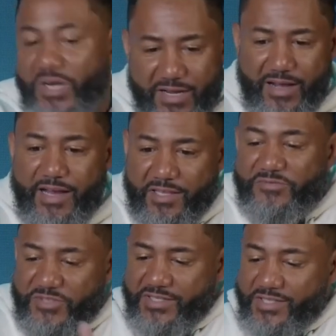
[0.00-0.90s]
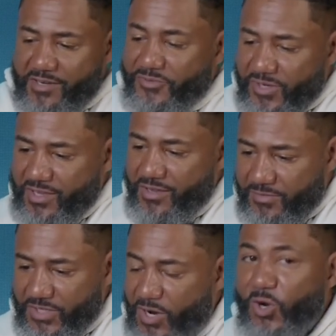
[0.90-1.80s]
But God gives us different
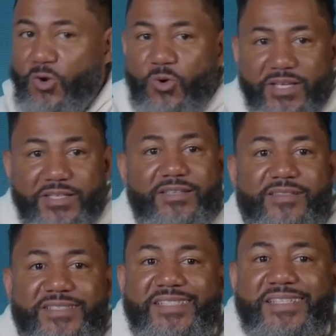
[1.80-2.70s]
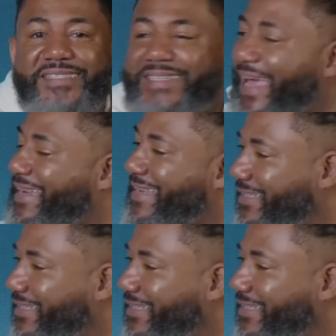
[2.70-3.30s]
gifts according to the season and the